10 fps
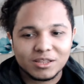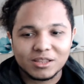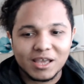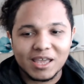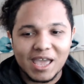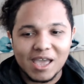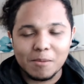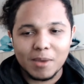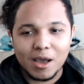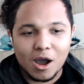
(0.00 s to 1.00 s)
the
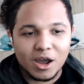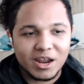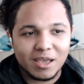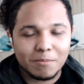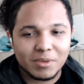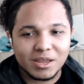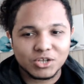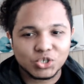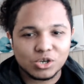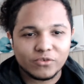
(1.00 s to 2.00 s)
game on him being a
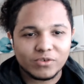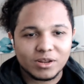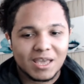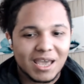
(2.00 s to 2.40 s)
servant.